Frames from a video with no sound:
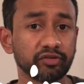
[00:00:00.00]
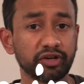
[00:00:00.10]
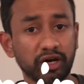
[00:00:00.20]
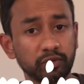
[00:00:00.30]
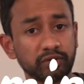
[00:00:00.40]
So
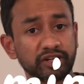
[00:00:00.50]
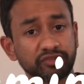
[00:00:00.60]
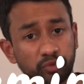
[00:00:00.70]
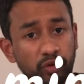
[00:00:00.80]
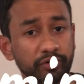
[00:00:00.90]
now
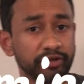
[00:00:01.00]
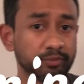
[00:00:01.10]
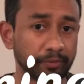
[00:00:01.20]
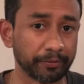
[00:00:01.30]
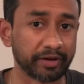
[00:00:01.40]
let's move on to the
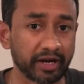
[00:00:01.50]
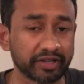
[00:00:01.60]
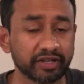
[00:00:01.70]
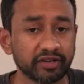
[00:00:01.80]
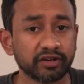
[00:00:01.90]
board
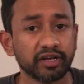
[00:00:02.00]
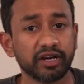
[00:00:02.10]
and then